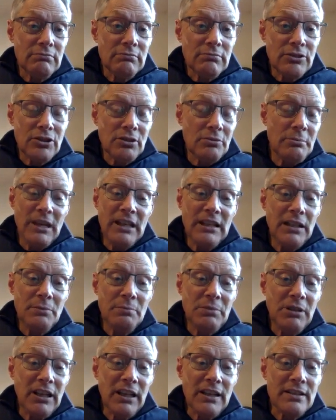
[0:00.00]
So many
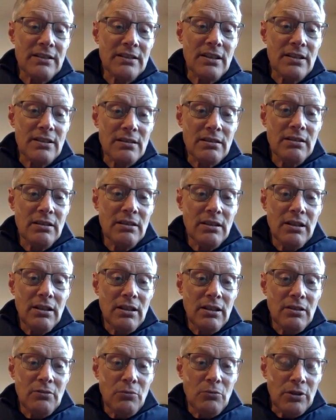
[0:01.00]
places
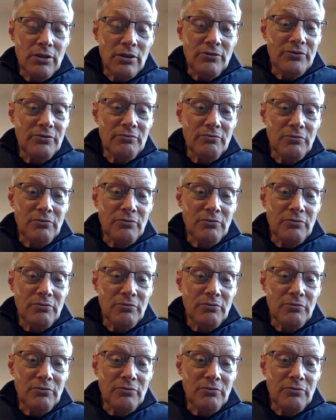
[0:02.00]
would have